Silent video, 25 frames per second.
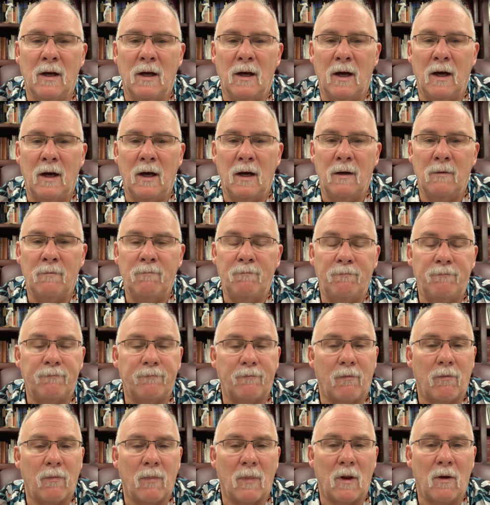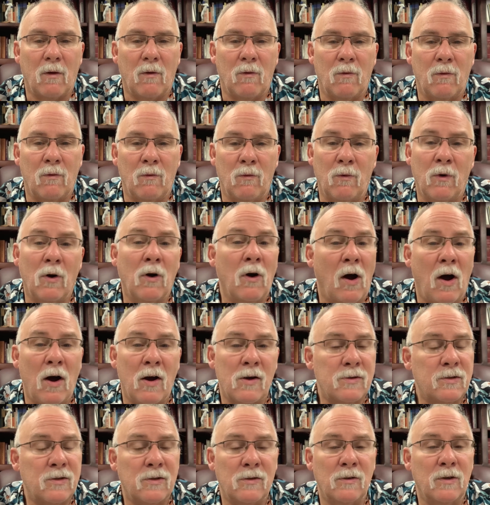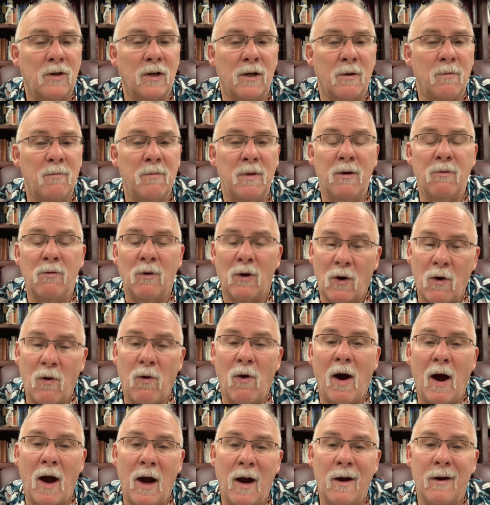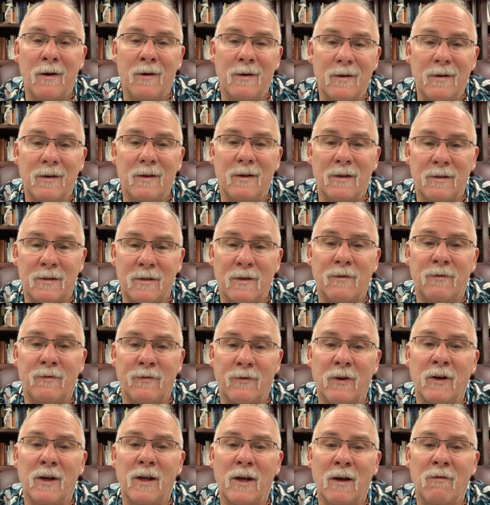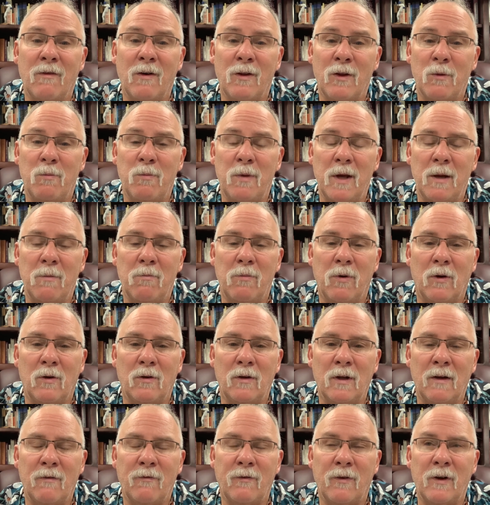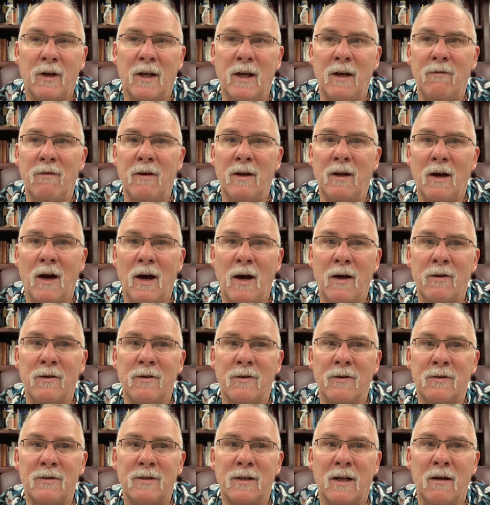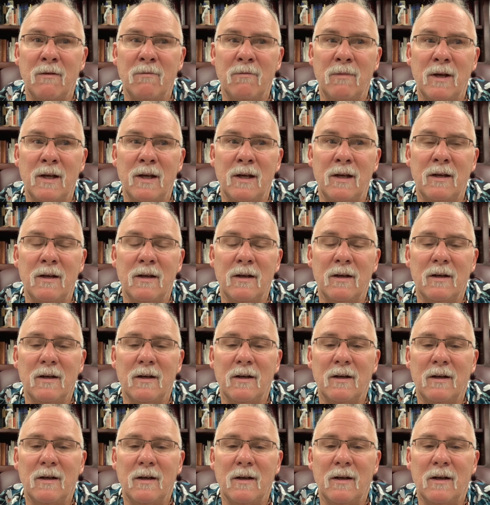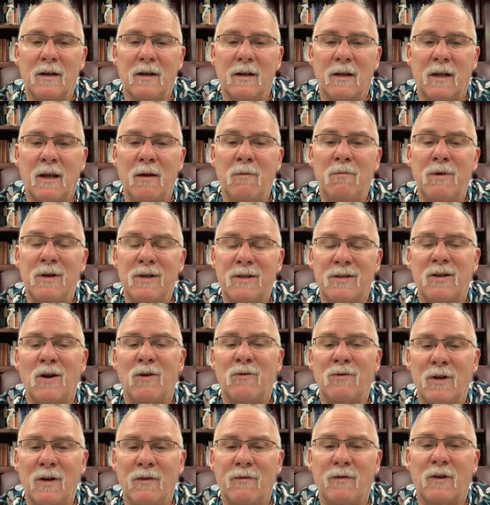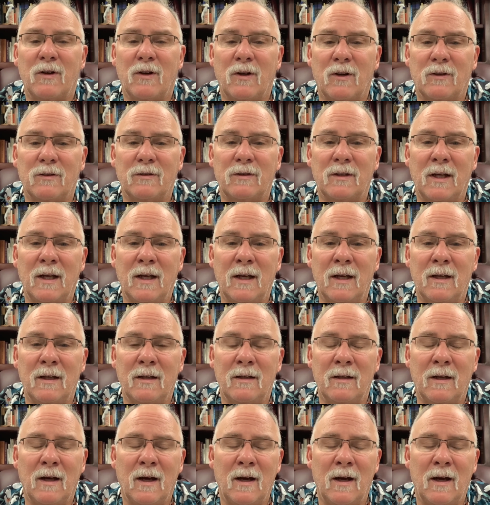Um, we're also going to be required to forgive other people, and forgiving others can be so difficult, and